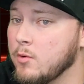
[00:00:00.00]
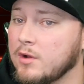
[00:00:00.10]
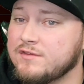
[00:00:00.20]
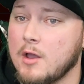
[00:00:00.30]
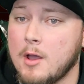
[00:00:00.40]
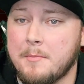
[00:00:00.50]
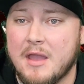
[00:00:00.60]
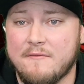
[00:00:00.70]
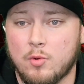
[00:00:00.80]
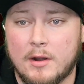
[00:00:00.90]
What's up
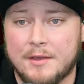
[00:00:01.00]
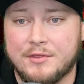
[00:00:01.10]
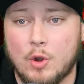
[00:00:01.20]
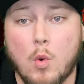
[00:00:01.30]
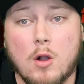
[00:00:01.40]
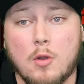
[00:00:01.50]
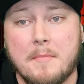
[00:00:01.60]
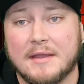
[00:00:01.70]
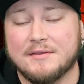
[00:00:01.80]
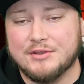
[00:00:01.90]
everyone out there?
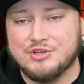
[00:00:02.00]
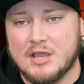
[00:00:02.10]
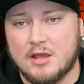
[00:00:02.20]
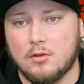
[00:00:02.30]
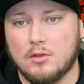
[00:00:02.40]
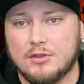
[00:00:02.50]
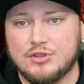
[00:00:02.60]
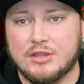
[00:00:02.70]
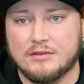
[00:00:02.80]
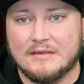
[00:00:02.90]
Welcome back to the channel.
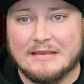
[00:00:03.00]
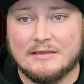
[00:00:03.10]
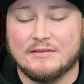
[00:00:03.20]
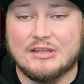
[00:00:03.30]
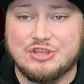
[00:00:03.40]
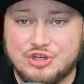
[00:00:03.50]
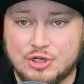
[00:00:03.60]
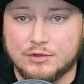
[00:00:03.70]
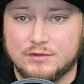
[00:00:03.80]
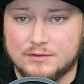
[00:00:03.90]
This is
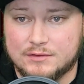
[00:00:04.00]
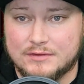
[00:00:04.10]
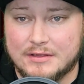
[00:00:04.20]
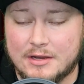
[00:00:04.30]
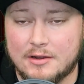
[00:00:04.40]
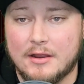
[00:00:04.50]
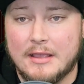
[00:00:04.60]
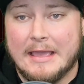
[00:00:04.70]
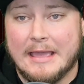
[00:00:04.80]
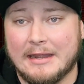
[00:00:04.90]
CHILLSCISSORS here,
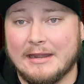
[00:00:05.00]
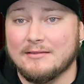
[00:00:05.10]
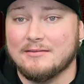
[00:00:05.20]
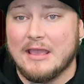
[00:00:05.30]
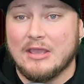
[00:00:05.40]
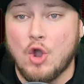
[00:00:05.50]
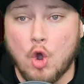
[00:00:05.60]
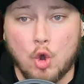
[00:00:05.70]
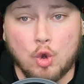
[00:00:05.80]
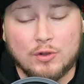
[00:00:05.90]
and it is a
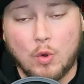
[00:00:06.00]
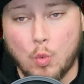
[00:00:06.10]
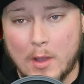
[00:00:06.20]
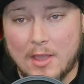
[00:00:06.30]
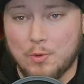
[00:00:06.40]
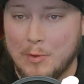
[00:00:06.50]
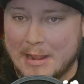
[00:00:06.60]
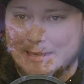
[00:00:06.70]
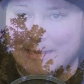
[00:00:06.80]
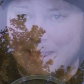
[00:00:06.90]
cold, wet, rainy